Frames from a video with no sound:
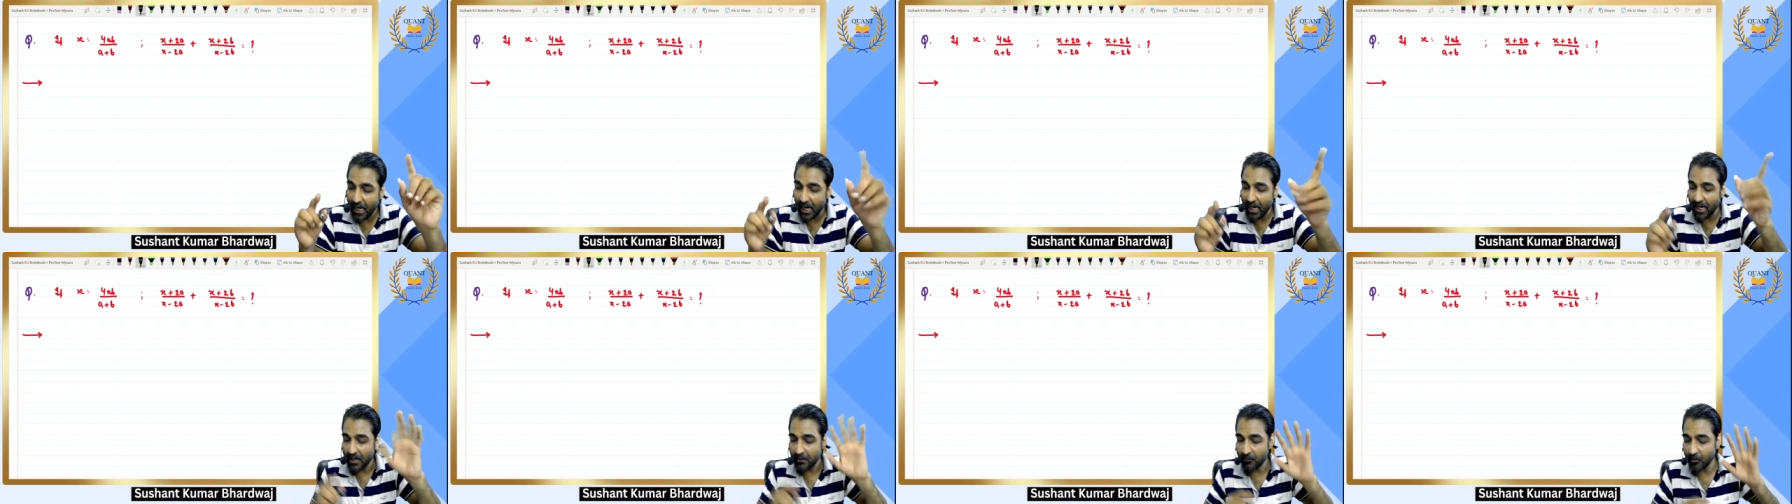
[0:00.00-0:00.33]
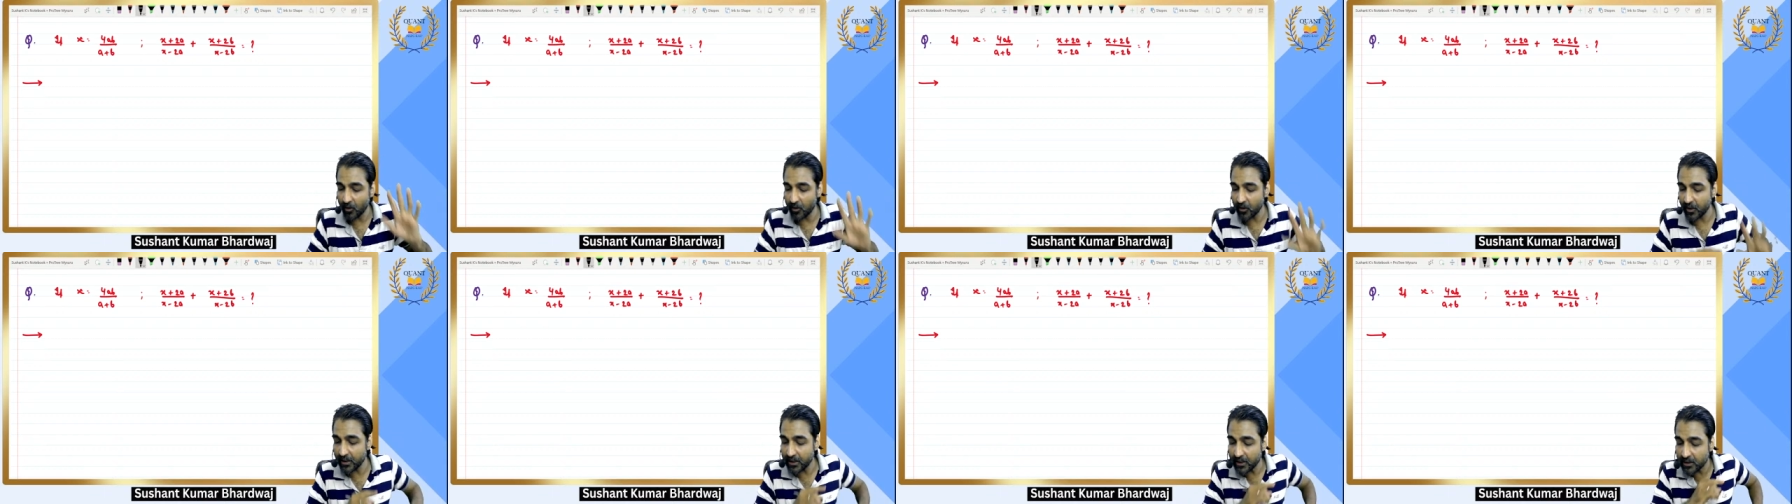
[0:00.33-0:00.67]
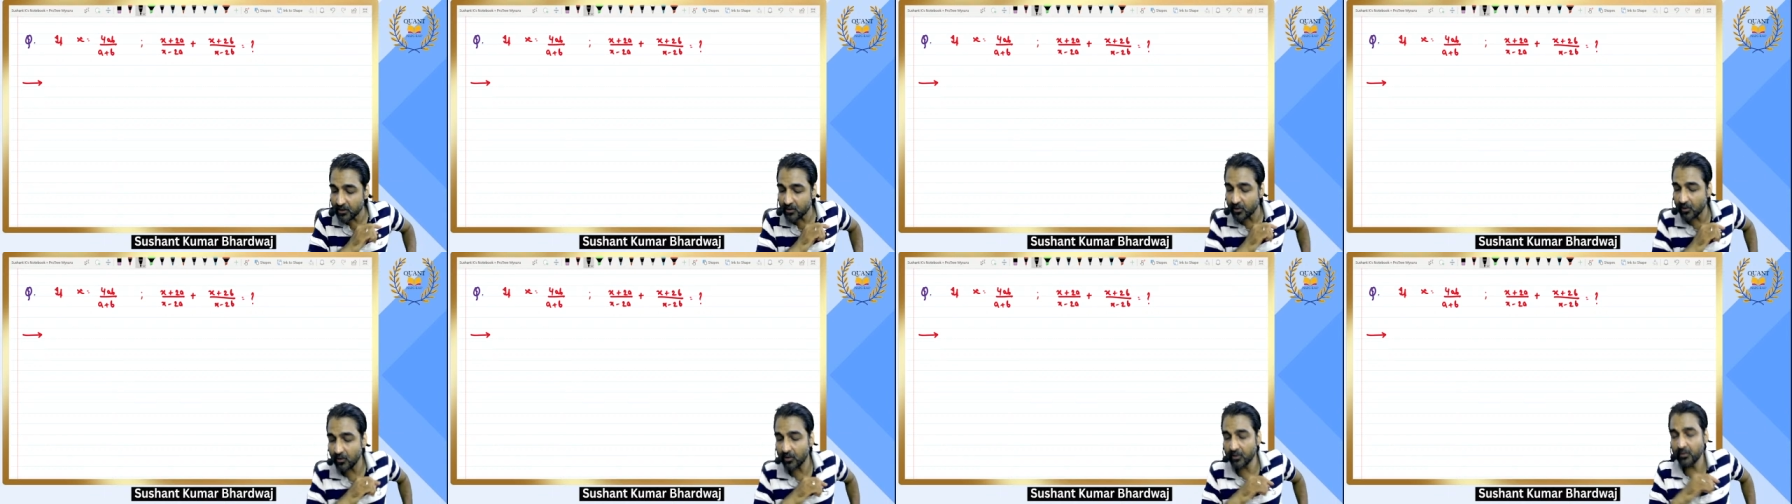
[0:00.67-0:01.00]
have already
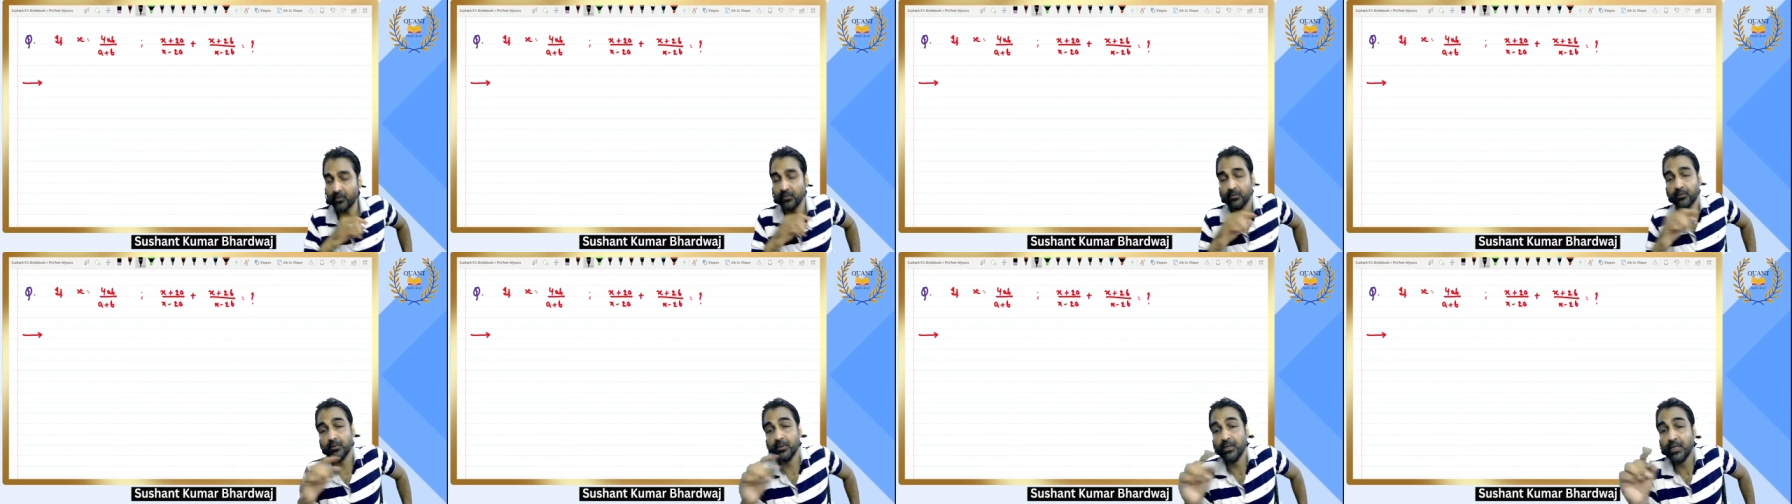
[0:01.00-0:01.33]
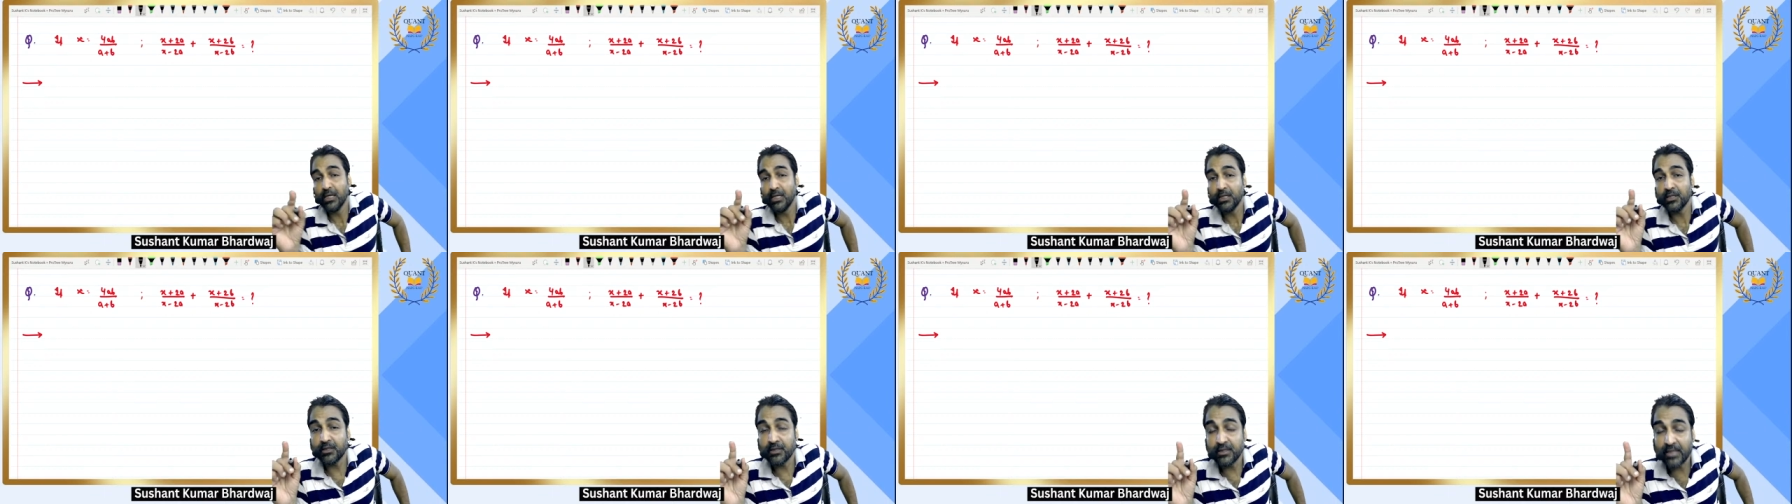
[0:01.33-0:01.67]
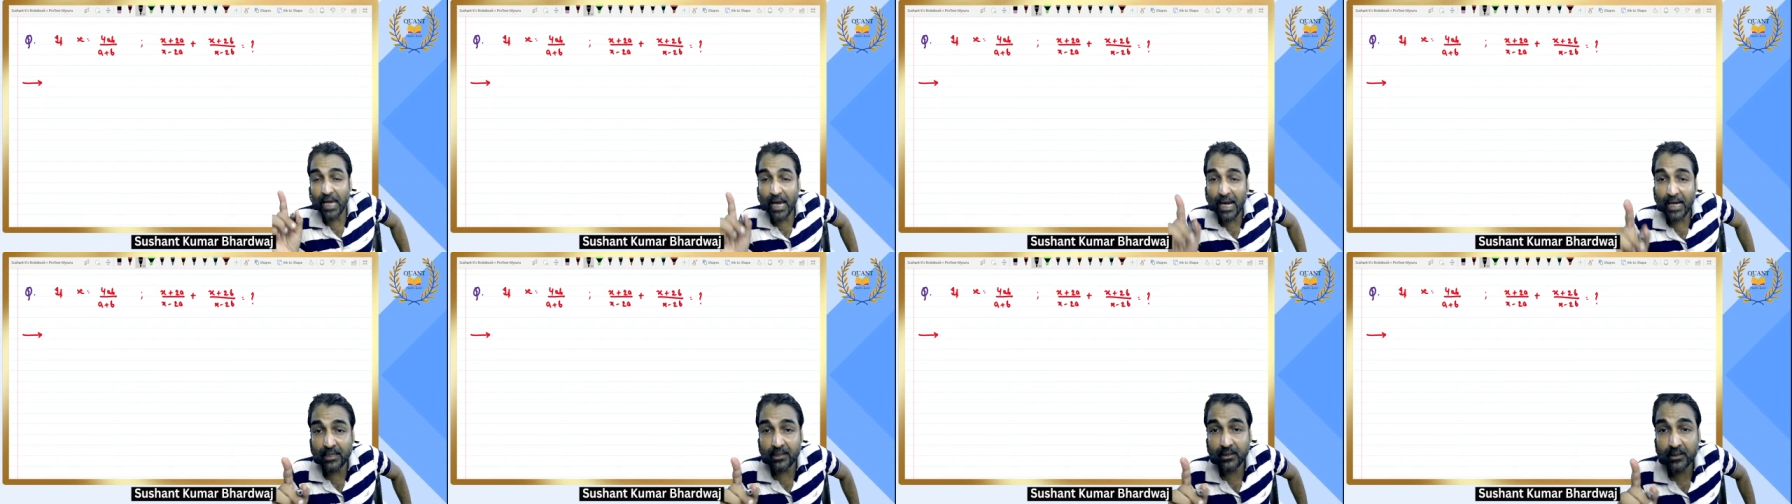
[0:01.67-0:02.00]
told you
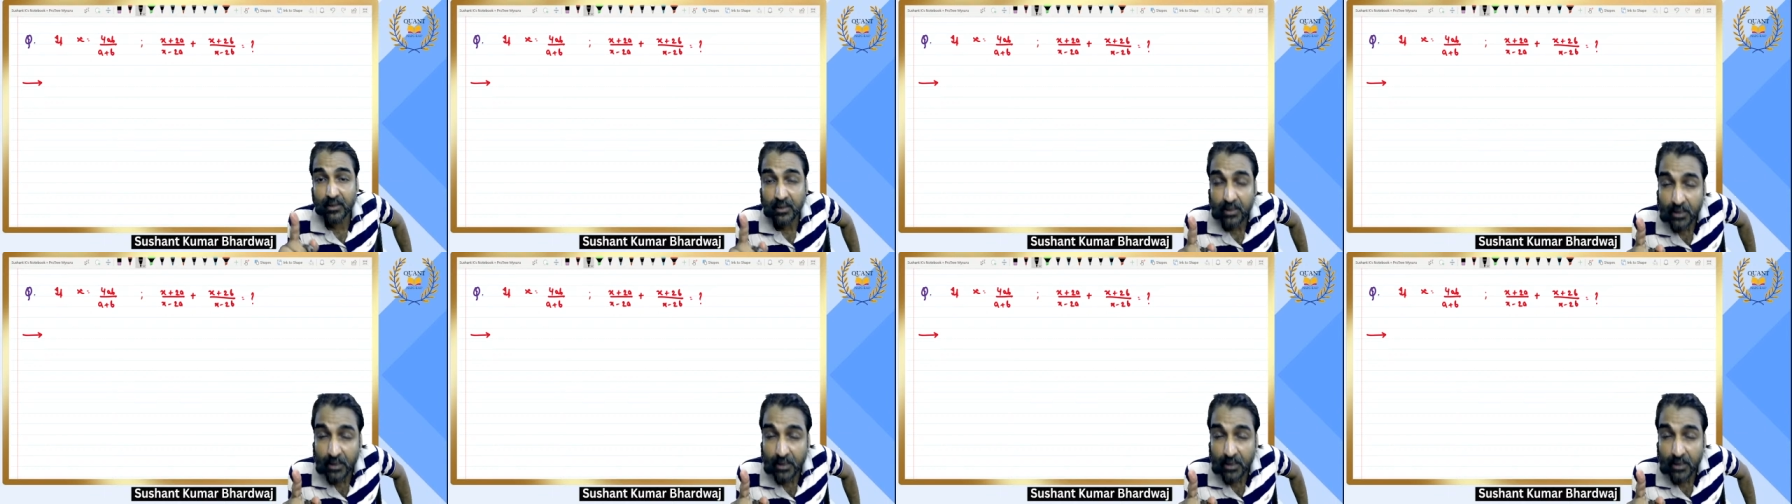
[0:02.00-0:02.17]
that